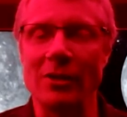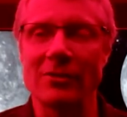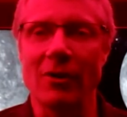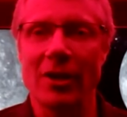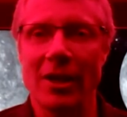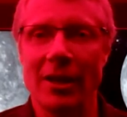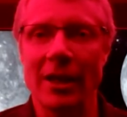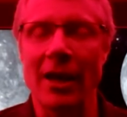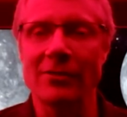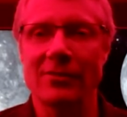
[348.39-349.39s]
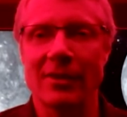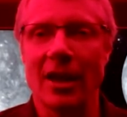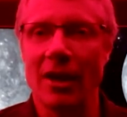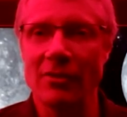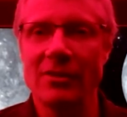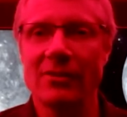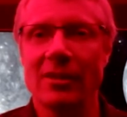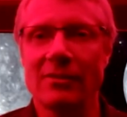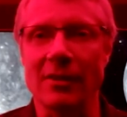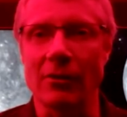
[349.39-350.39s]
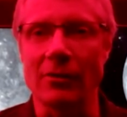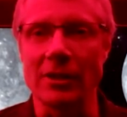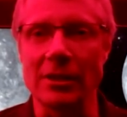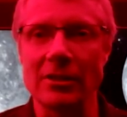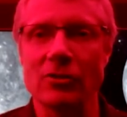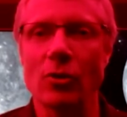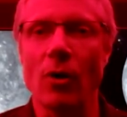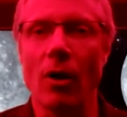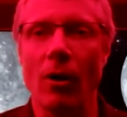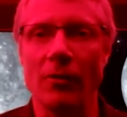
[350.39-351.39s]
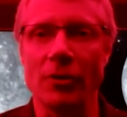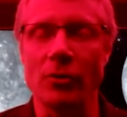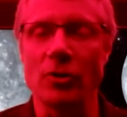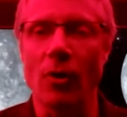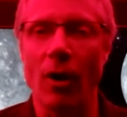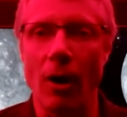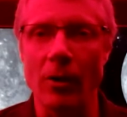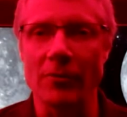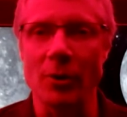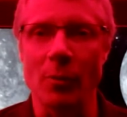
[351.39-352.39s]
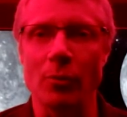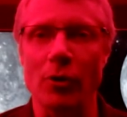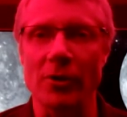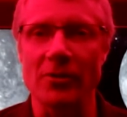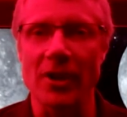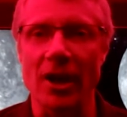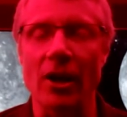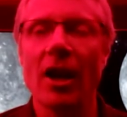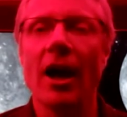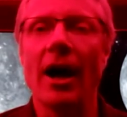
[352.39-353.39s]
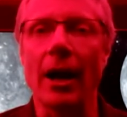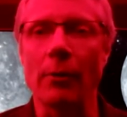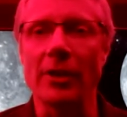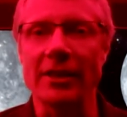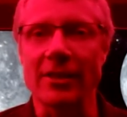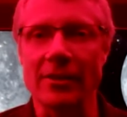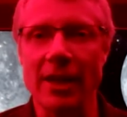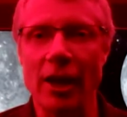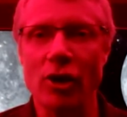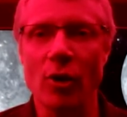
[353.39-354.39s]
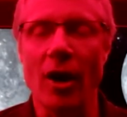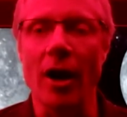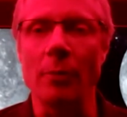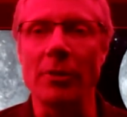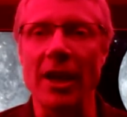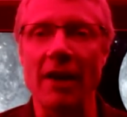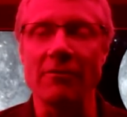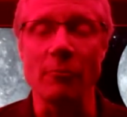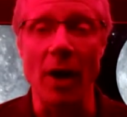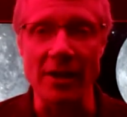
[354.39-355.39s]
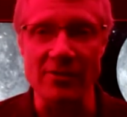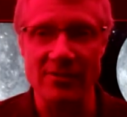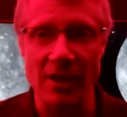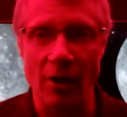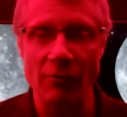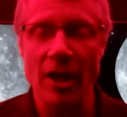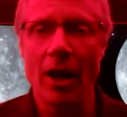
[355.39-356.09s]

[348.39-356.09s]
So ENS, Evans, and Sutherland, to all of you employees there, I would like to thank you on behalf of myself,